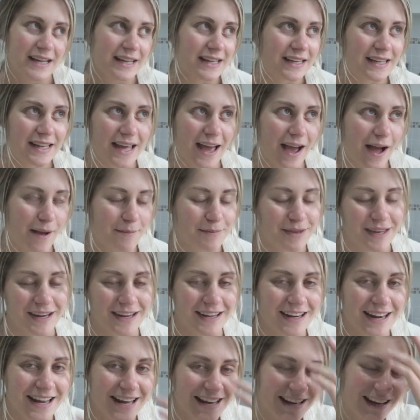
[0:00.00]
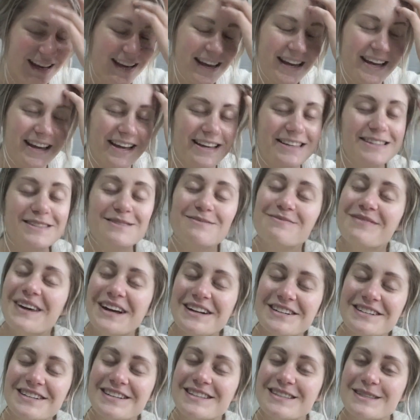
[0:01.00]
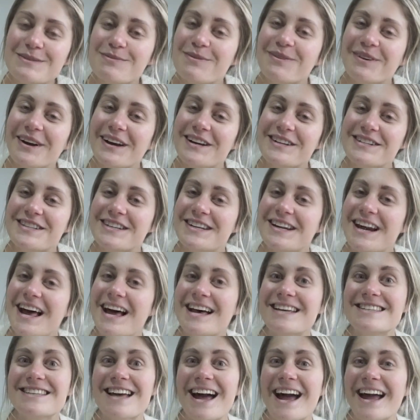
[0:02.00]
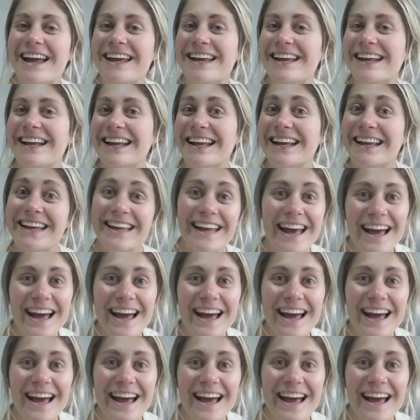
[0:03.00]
I'm gonna need as much inspiration as I can